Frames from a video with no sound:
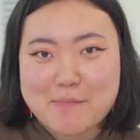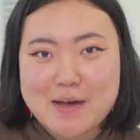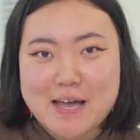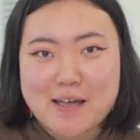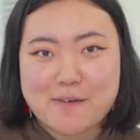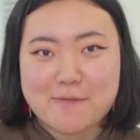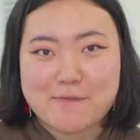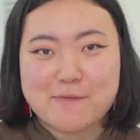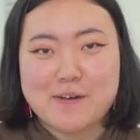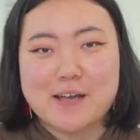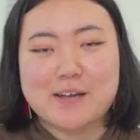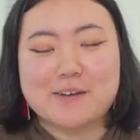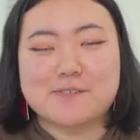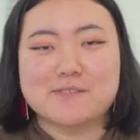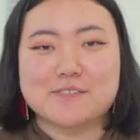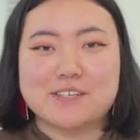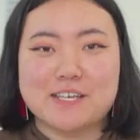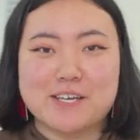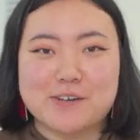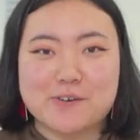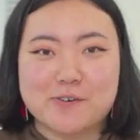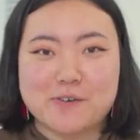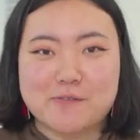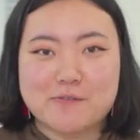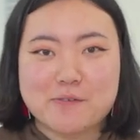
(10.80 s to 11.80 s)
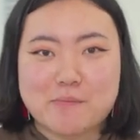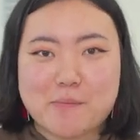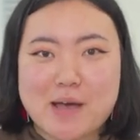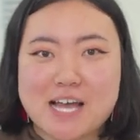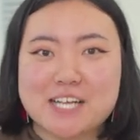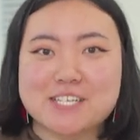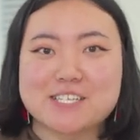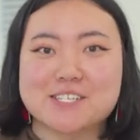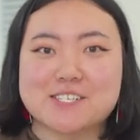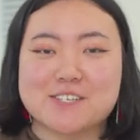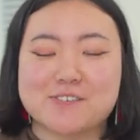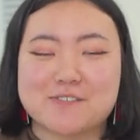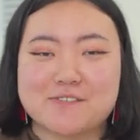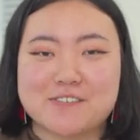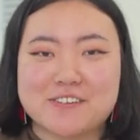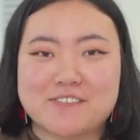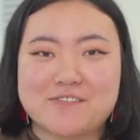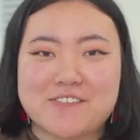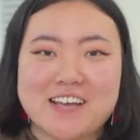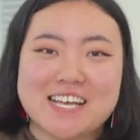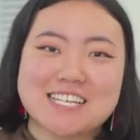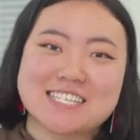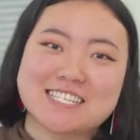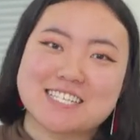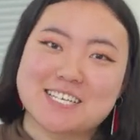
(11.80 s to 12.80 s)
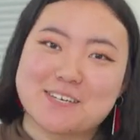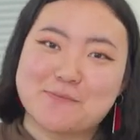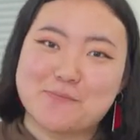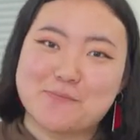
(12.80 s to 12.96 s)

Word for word: my final year of a Bachelor of Advanced